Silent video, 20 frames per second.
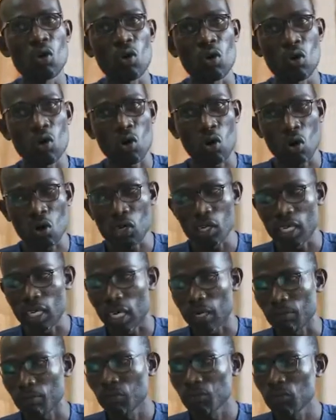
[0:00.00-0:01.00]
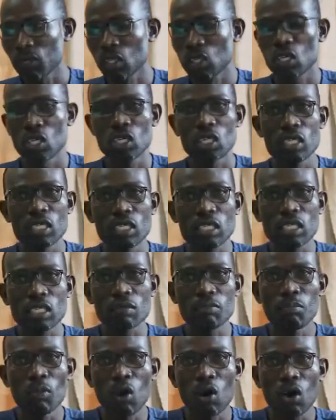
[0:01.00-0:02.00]
colder.
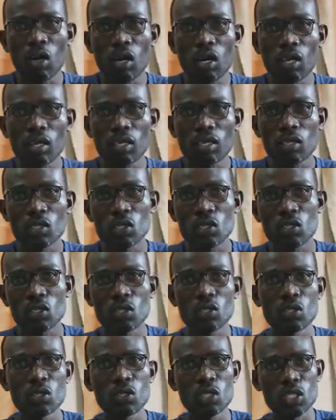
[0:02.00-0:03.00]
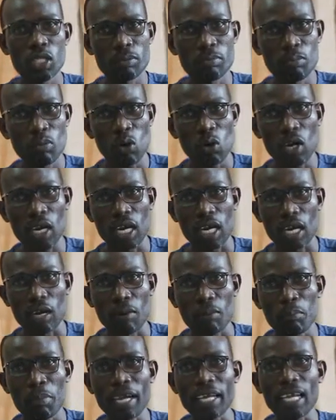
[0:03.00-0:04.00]
Small, smaller,
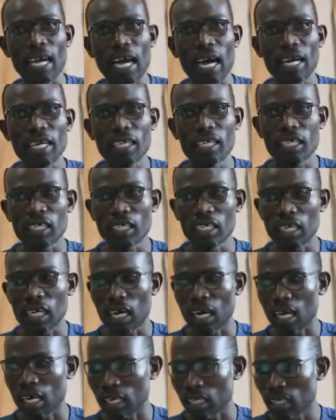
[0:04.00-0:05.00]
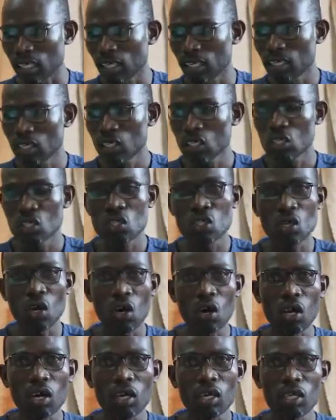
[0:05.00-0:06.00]
by adding er.
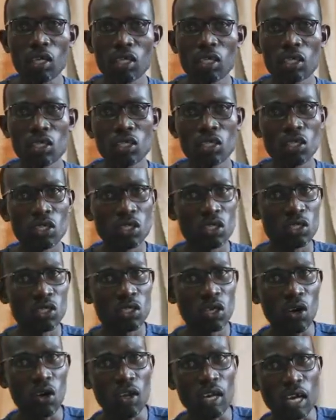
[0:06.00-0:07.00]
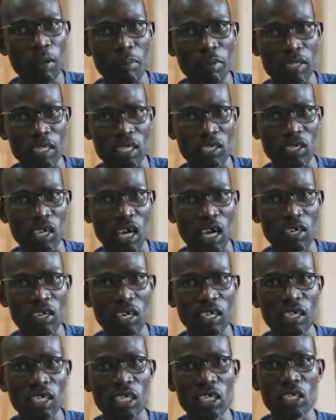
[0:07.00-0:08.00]
Tall, taller. Mr.
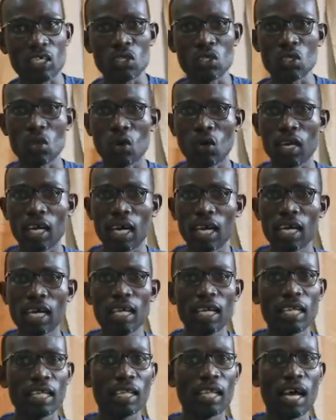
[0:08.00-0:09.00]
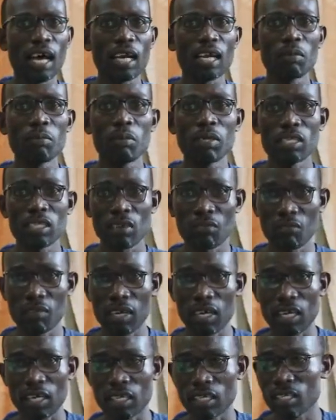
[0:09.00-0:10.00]
Shadrach is taller than Mr.
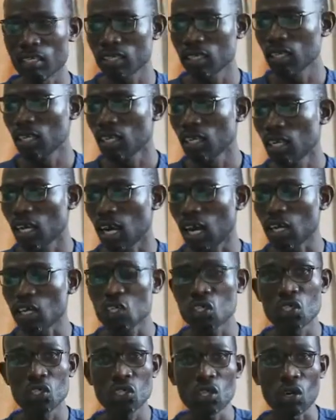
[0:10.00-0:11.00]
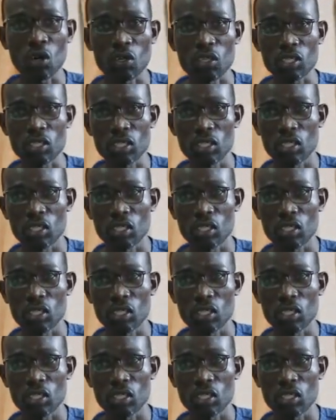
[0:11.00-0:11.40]
Felix. Short,